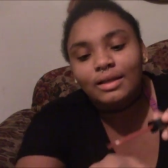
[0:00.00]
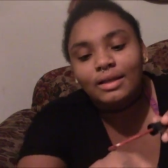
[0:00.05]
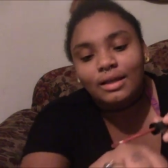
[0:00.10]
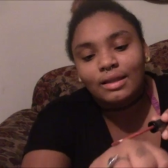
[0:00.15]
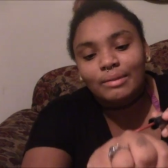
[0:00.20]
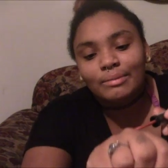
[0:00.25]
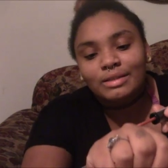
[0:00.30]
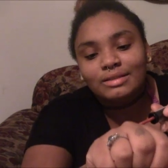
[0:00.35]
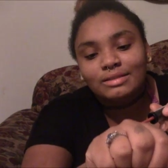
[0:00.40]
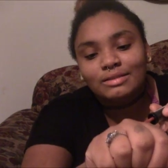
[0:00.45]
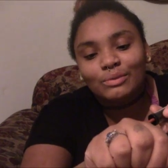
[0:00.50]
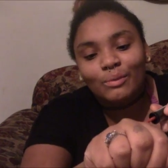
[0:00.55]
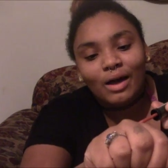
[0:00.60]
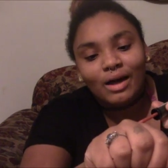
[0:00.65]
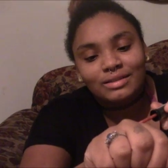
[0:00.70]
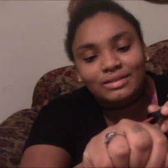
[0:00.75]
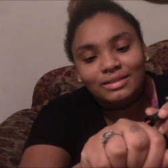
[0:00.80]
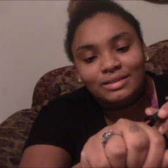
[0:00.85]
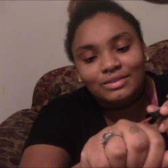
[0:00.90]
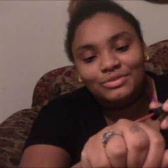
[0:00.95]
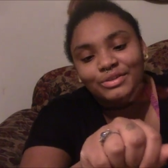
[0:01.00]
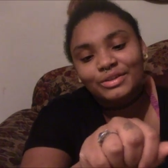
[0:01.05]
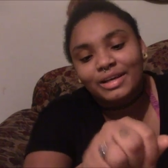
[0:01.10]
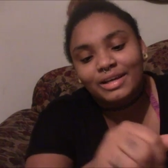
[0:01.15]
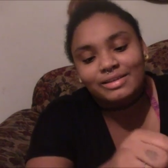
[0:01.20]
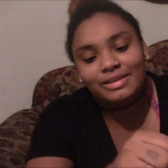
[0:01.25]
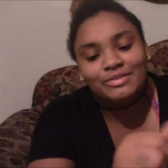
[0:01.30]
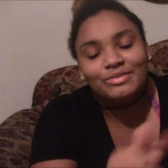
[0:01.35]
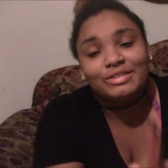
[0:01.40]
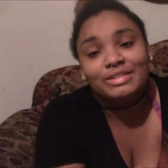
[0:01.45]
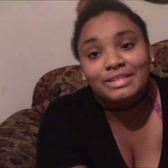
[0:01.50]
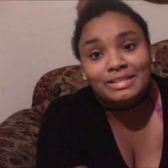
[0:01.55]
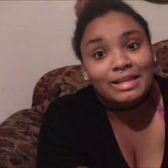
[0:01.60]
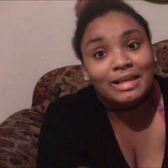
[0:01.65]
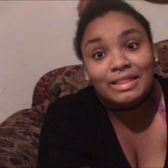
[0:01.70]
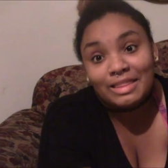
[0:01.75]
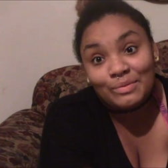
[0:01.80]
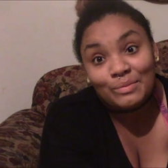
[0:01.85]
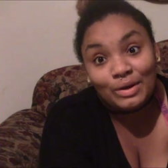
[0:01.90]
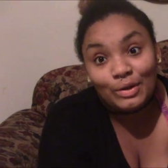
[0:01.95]
let me just swatch this for you guys. I know this isn't
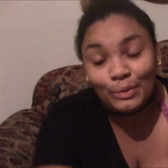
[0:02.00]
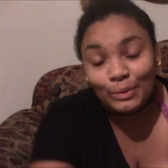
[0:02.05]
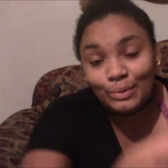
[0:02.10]
like one of